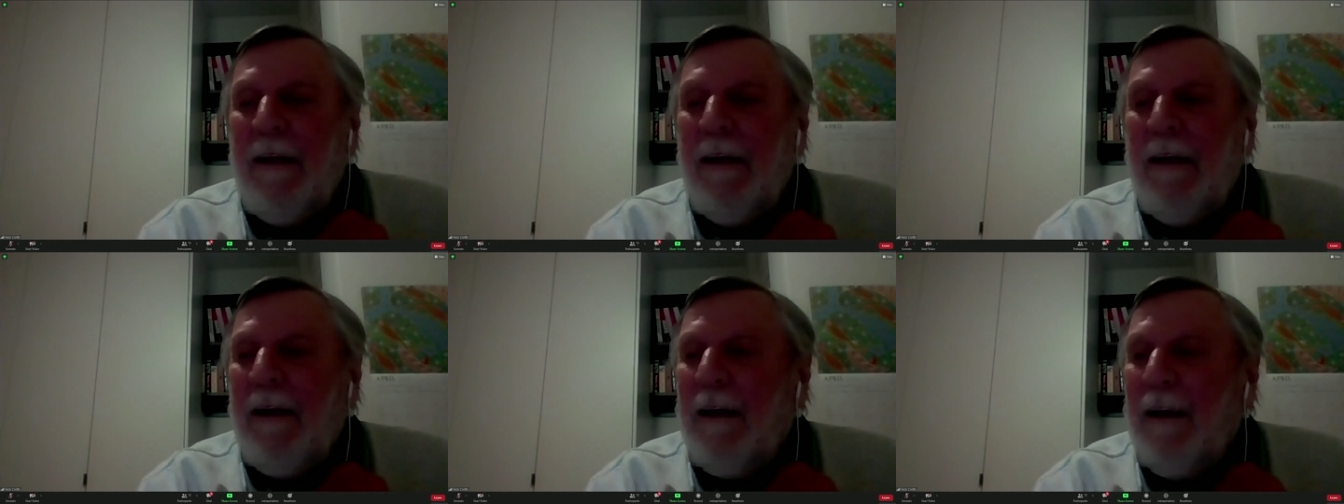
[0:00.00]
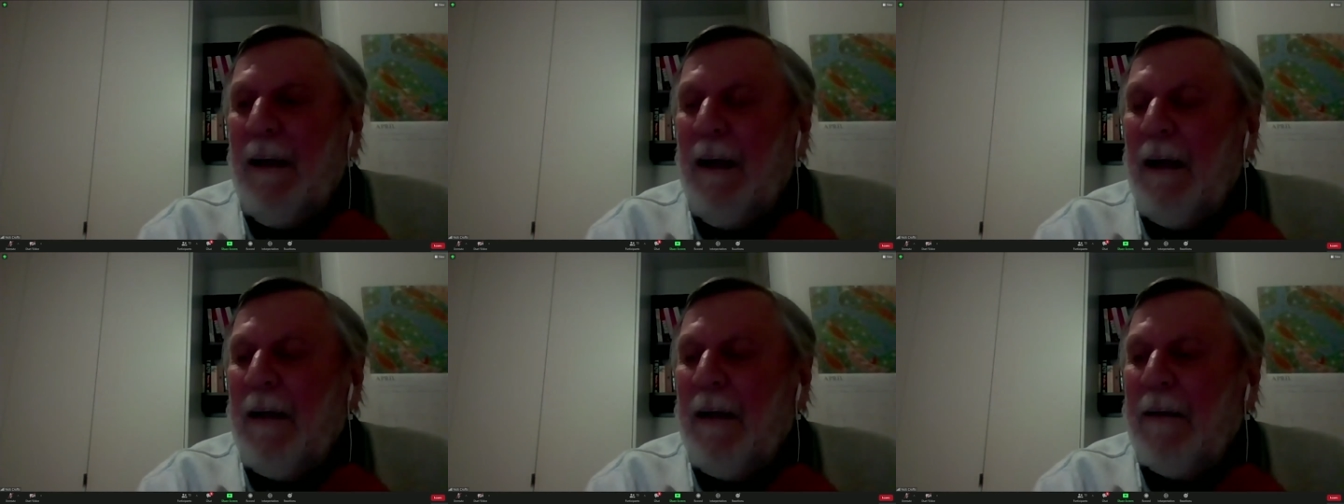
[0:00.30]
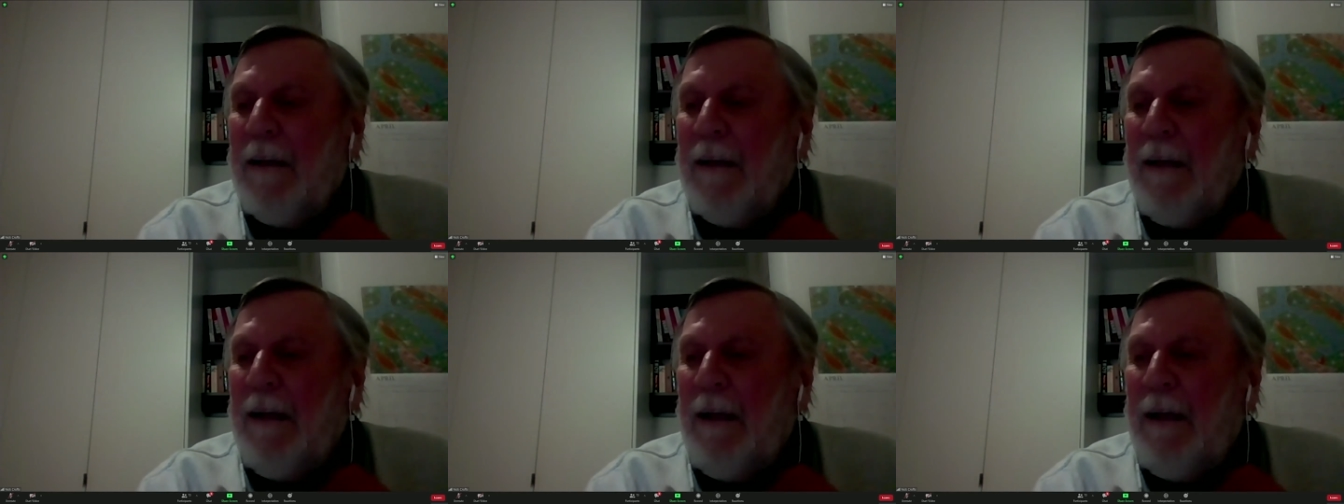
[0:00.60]
Uh, and
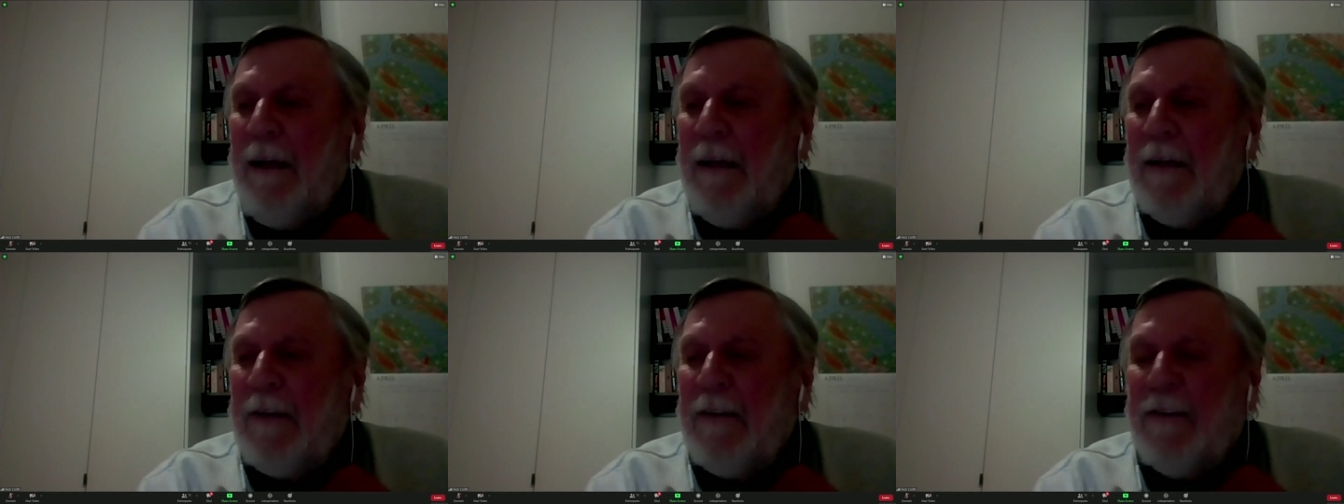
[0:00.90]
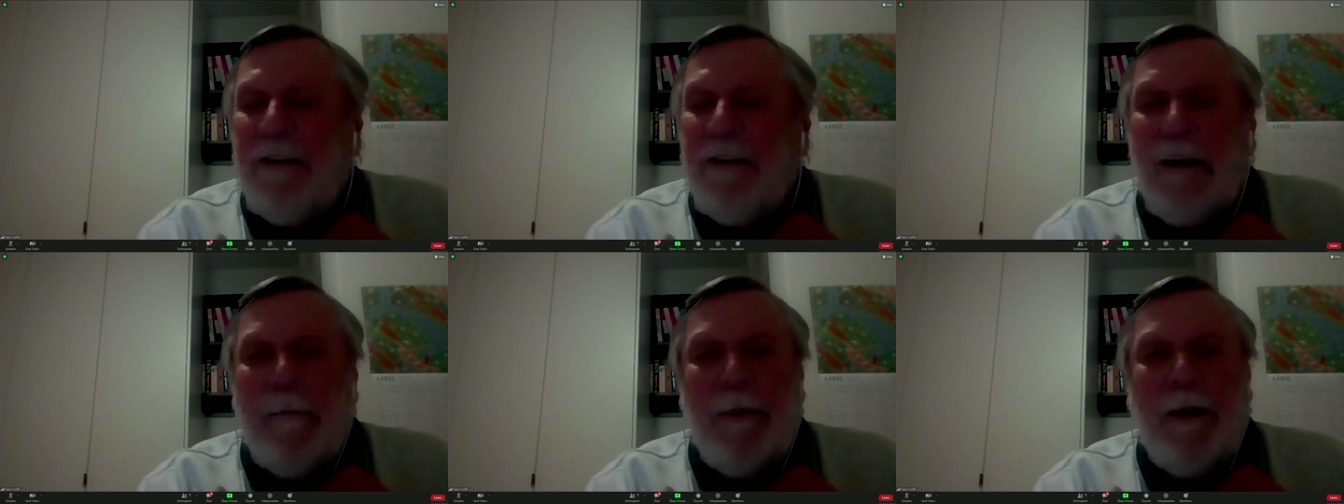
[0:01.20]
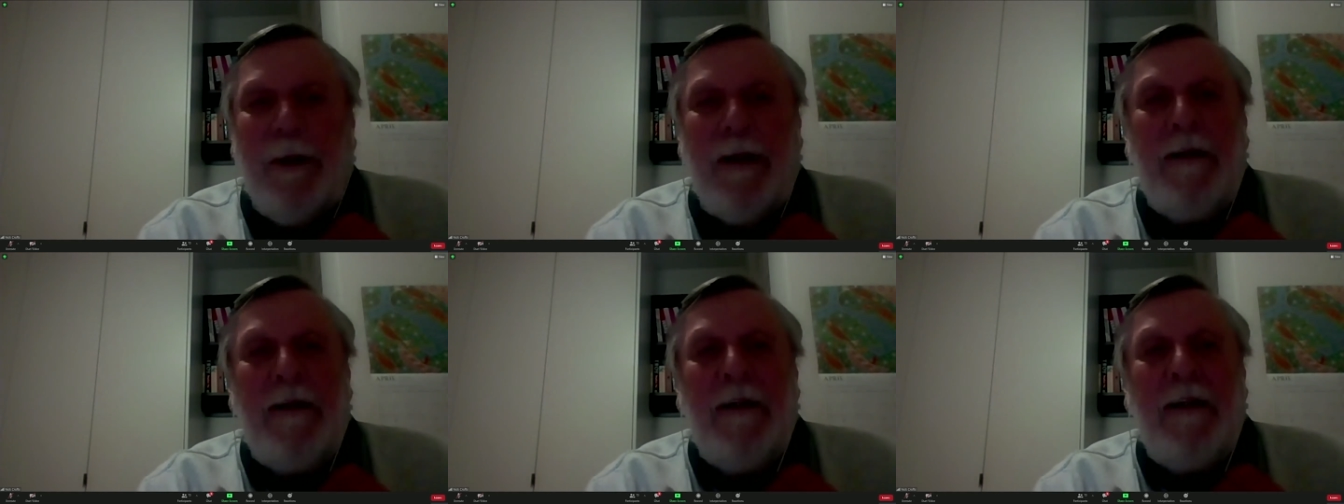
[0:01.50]
they uh,
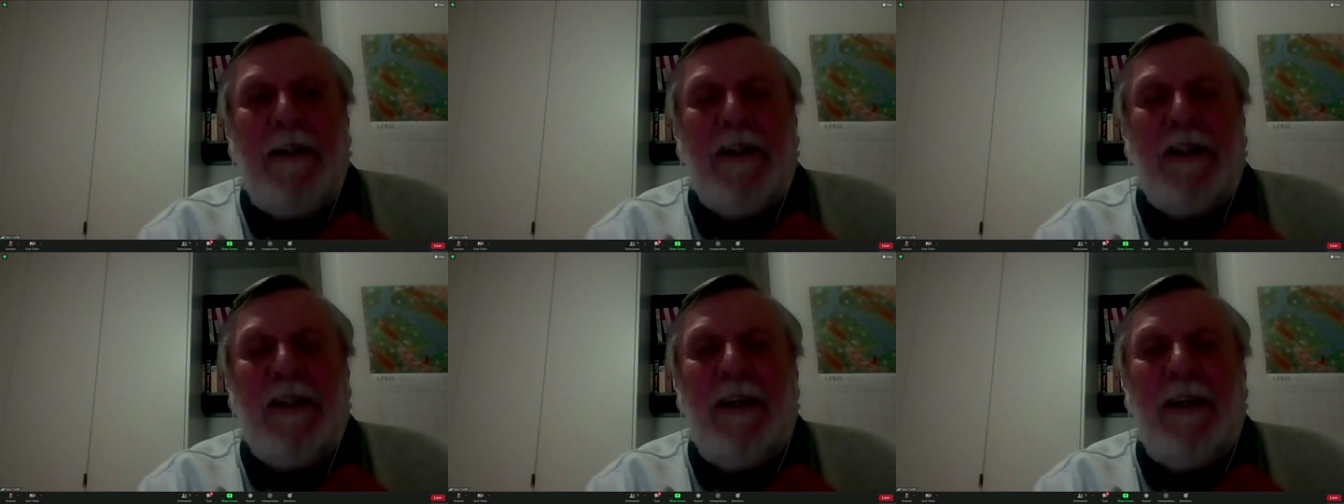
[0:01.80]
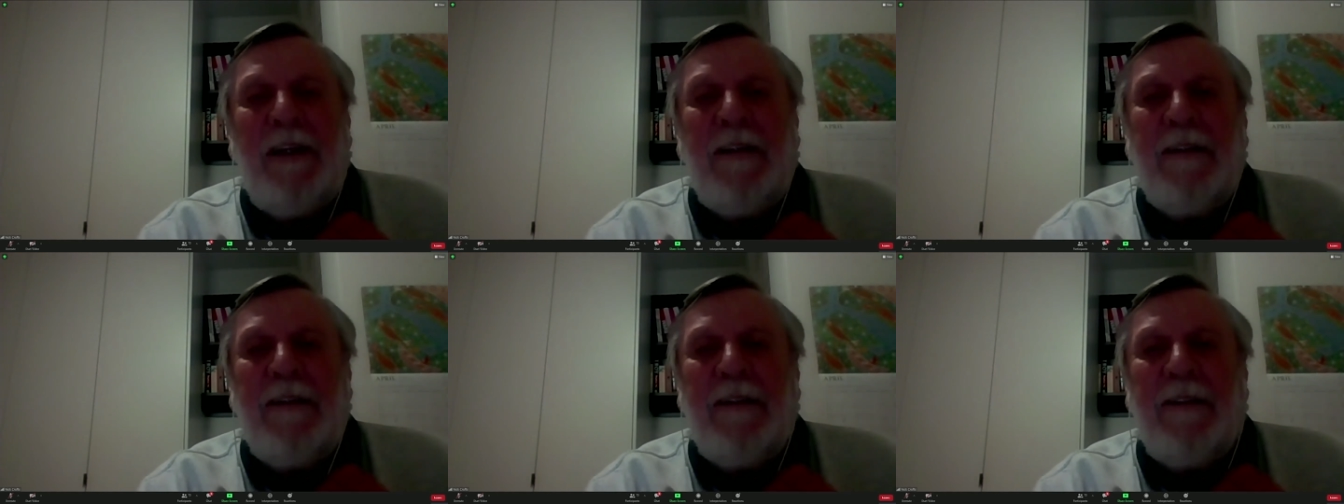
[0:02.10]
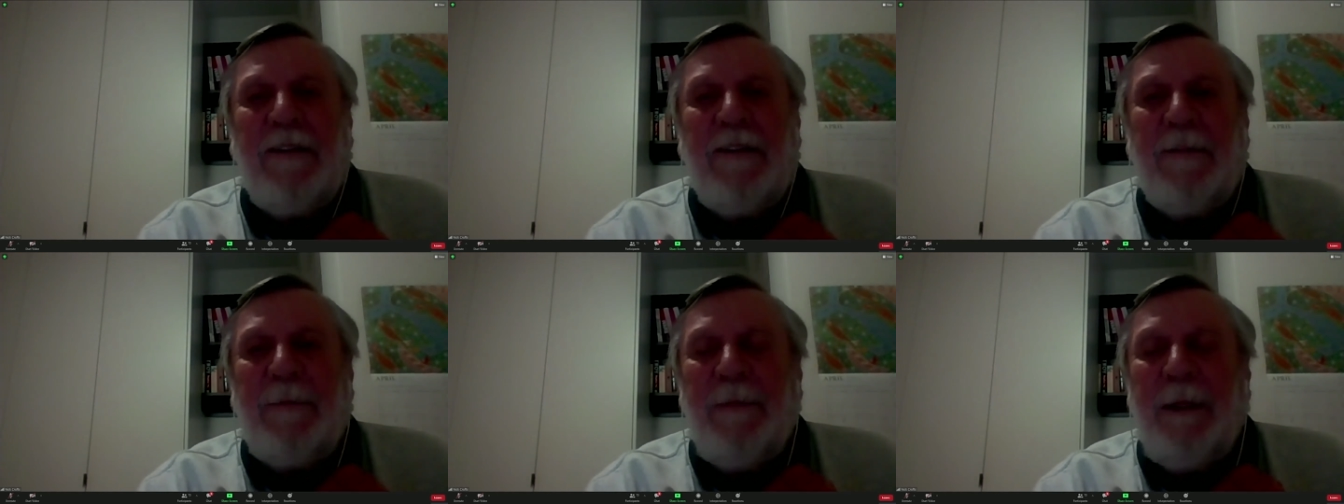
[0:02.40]
celebrated each night at
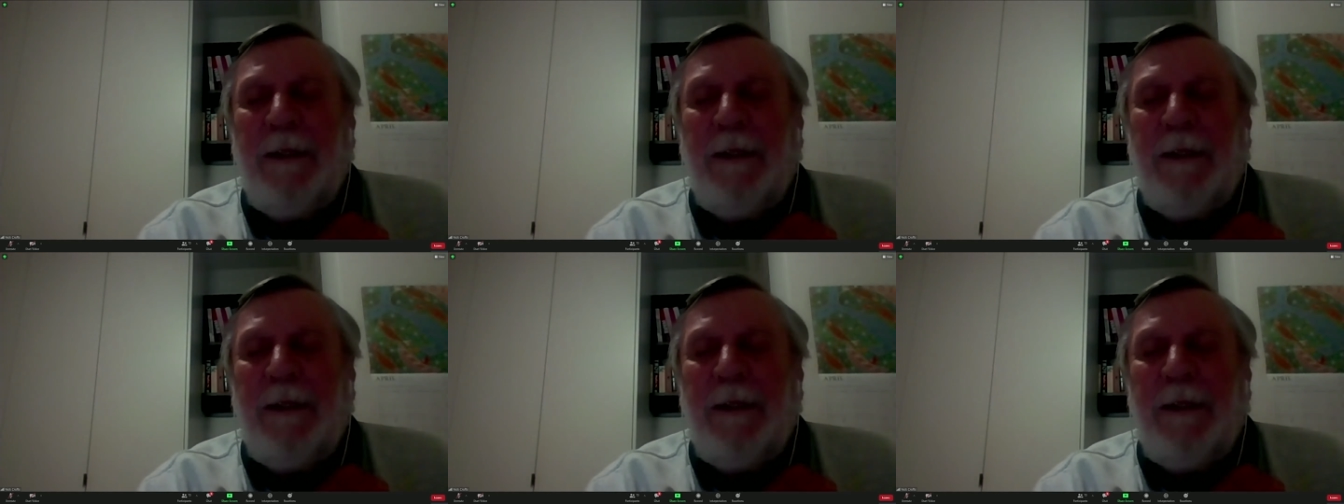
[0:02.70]
this,